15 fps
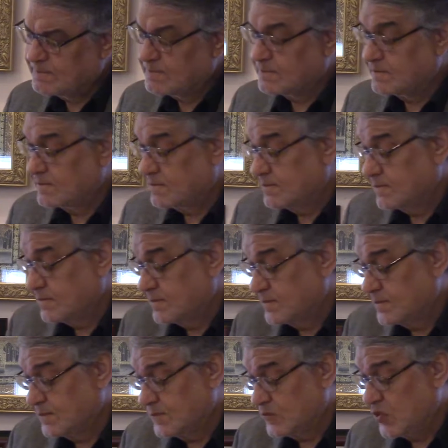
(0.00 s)
What was the
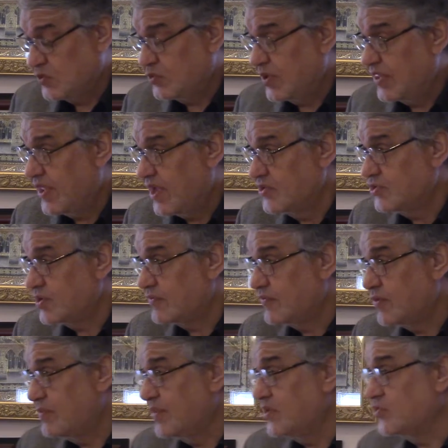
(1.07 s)
answer from the son,
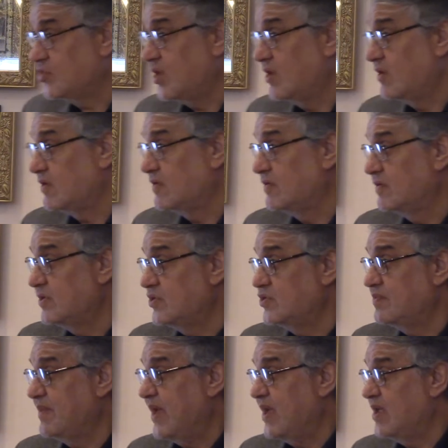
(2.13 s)
Ismail to
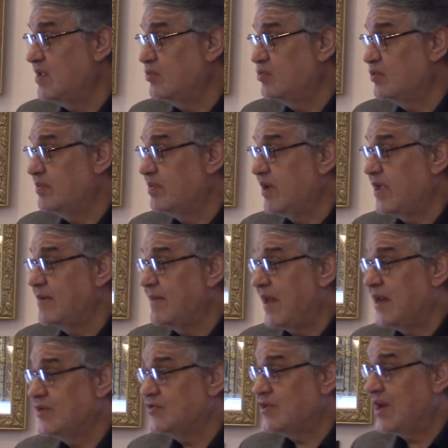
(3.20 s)
Ibrahim alayhi salam,
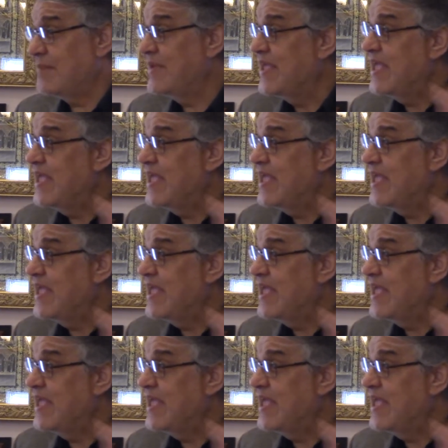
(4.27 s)
at age of